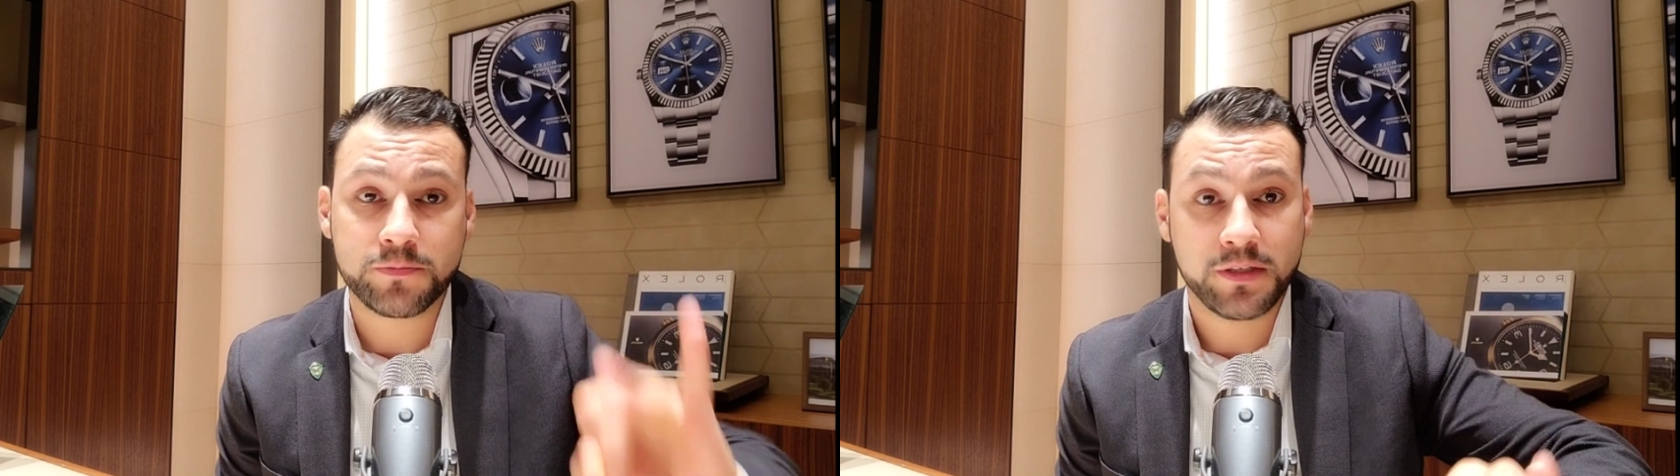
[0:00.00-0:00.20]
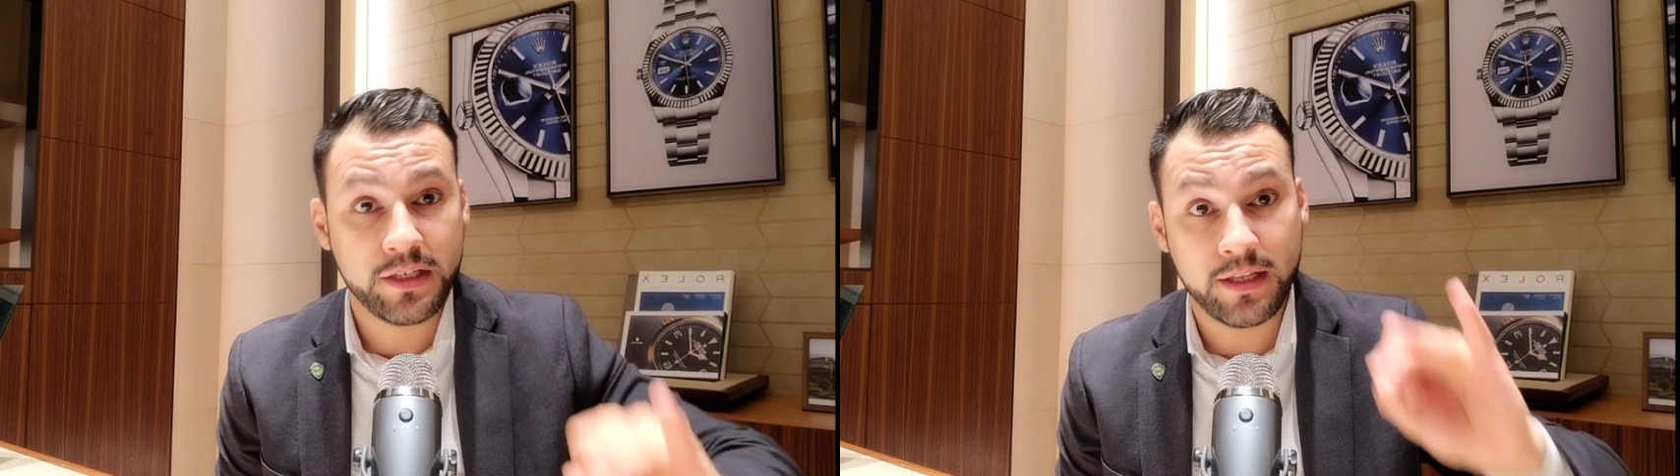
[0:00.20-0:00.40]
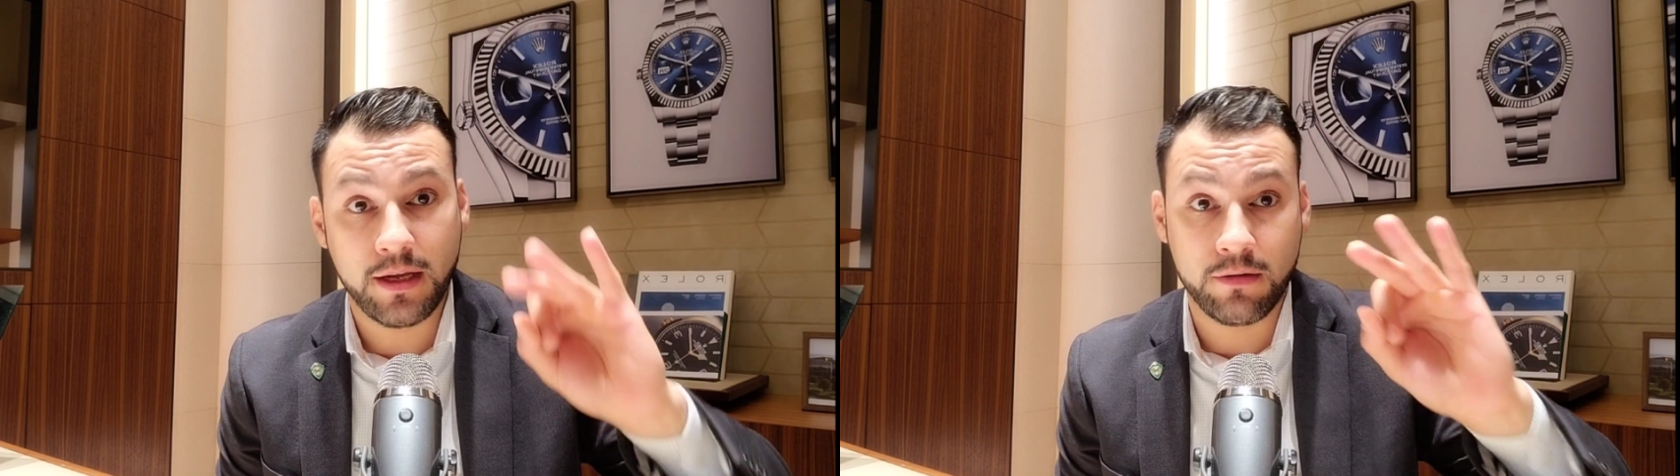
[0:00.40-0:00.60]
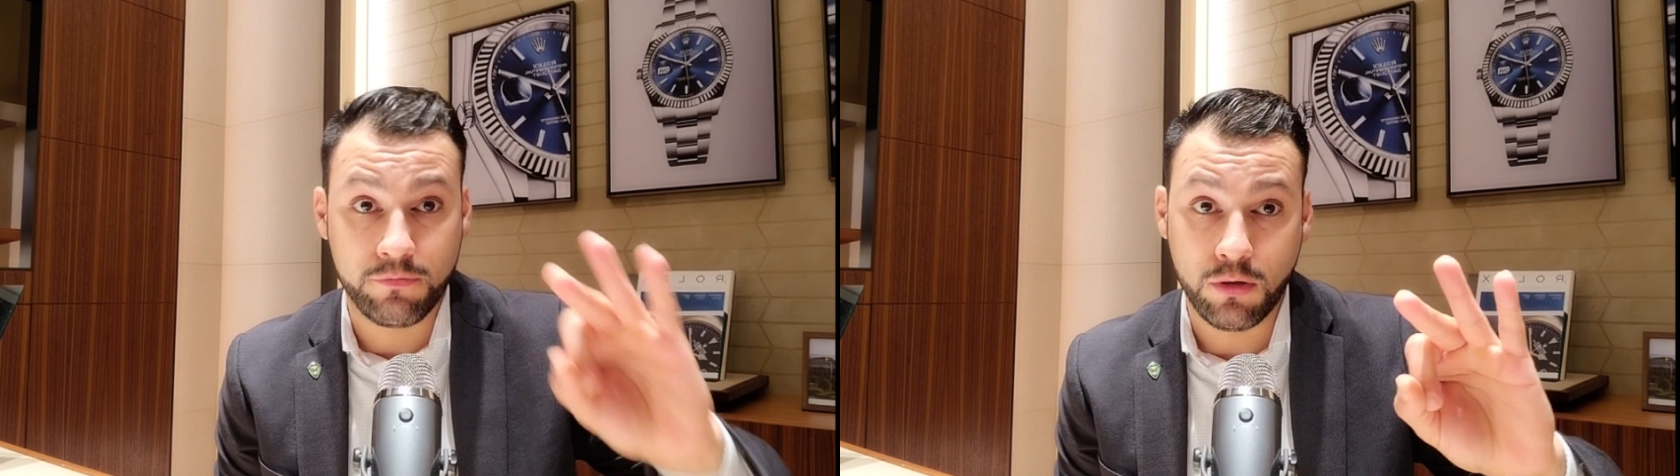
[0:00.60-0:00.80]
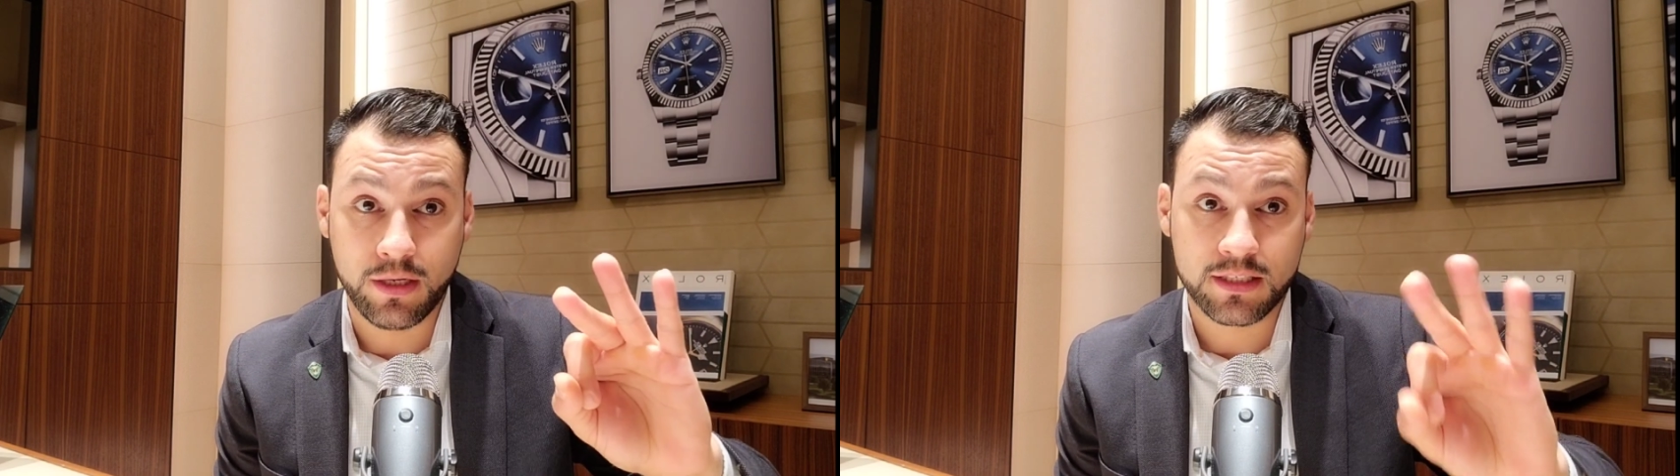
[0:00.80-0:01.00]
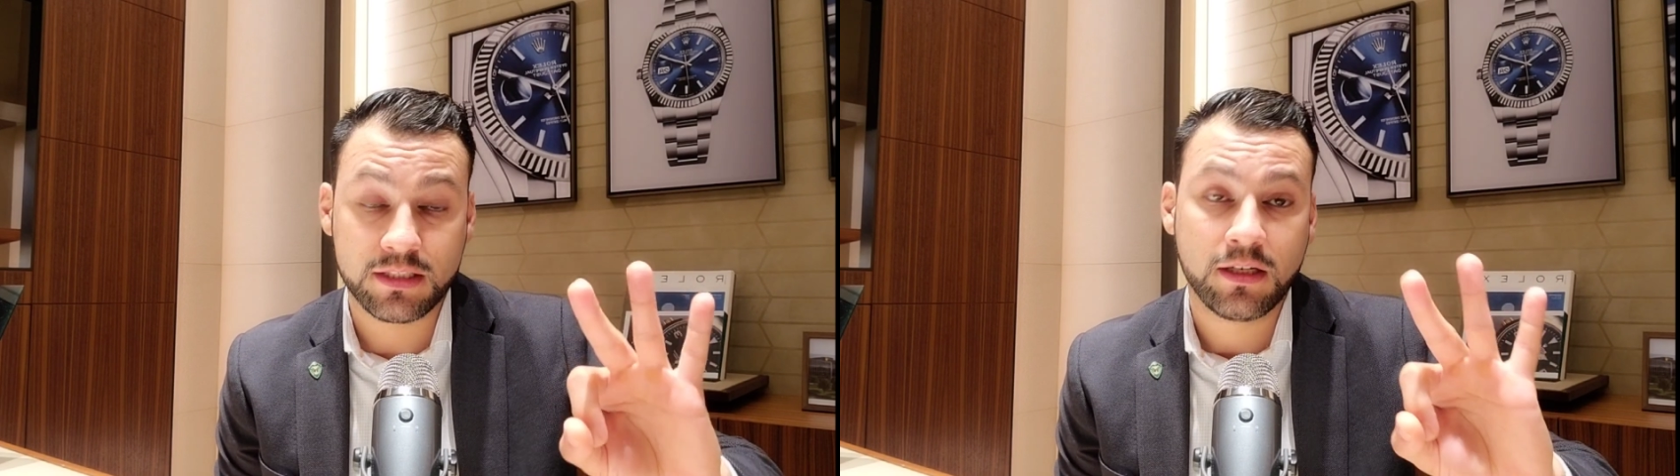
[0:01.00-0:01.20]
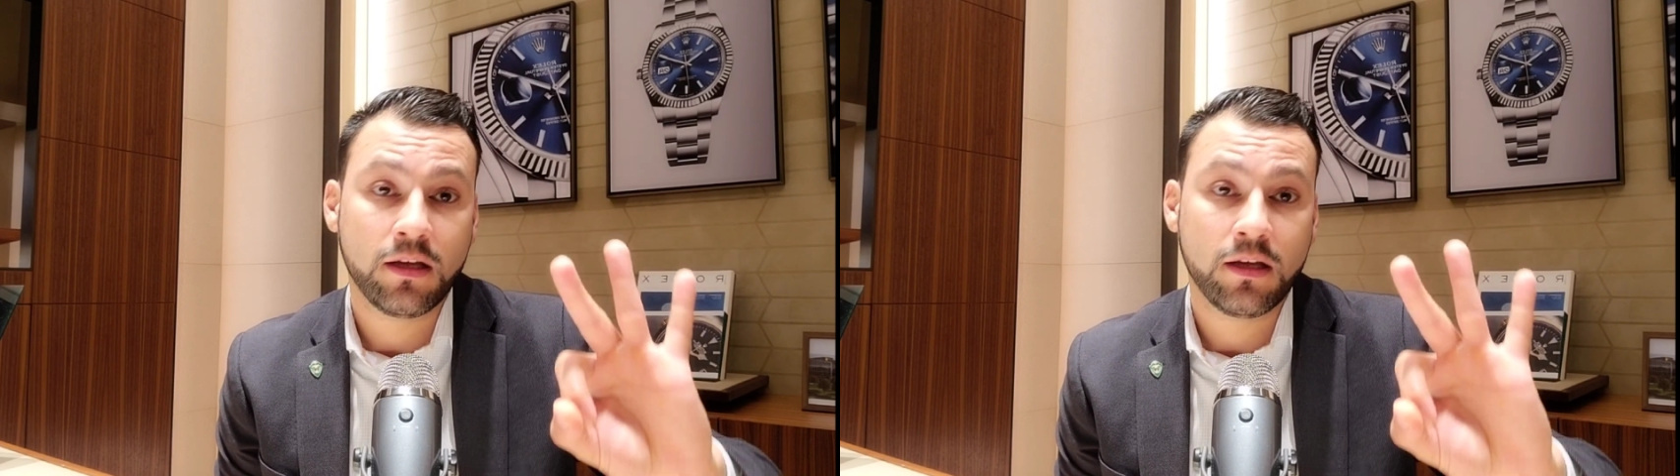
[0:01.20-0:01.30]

Piguet, and Rolex,